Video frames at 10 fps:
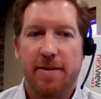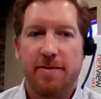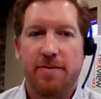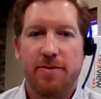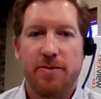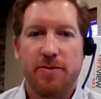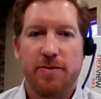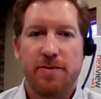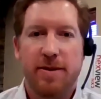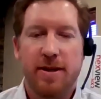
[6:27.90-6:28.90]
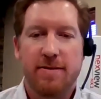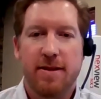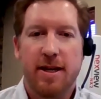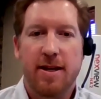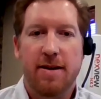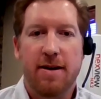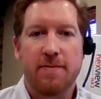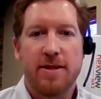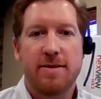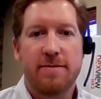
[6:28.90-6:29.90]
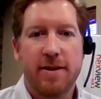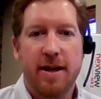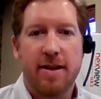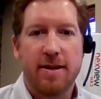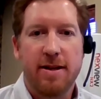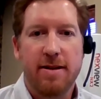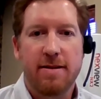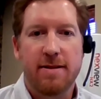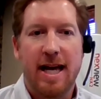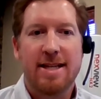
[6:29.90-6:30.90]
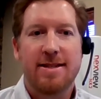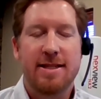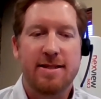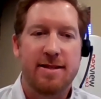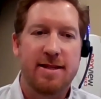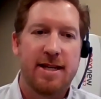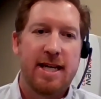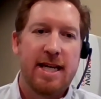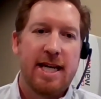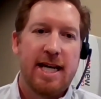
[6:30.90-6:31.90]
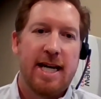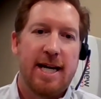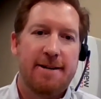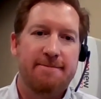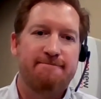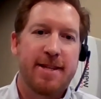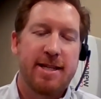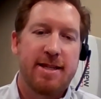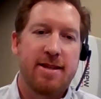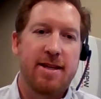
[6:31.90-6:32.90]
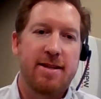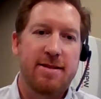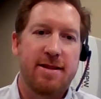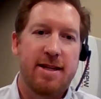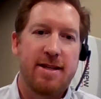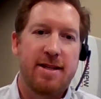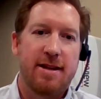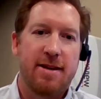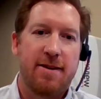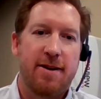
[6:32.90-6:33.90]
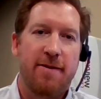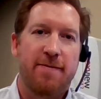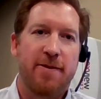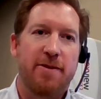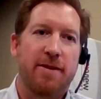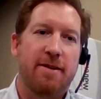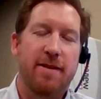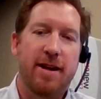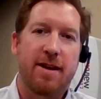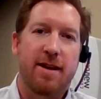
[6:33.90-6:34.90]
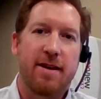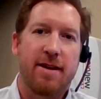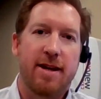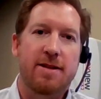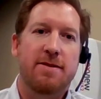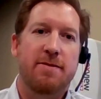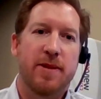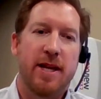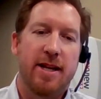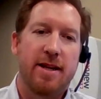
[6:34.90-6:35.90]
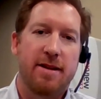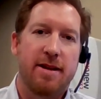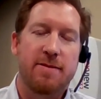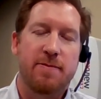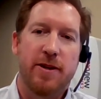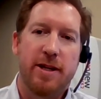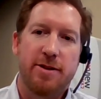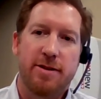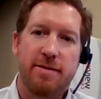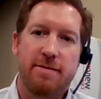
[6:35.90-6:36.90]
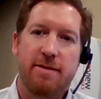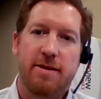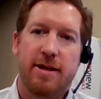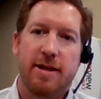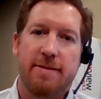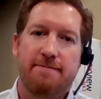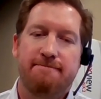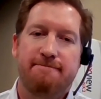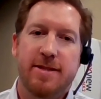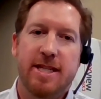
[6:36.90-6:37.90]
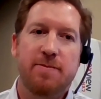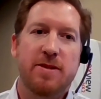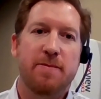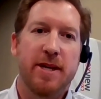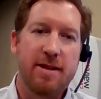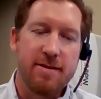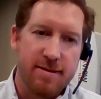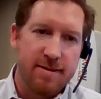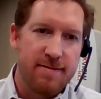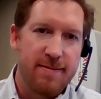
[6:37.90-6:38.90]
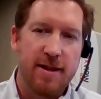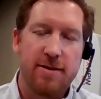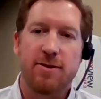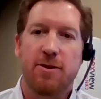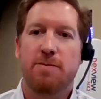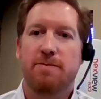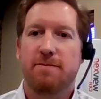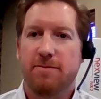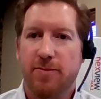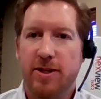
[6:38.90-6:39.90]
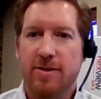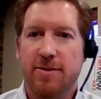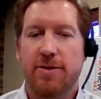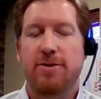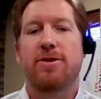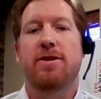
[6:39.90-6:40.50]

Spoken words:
through things like augmented reality glasses, to things that are further out, like exoplanet exploration, deep space telescope research,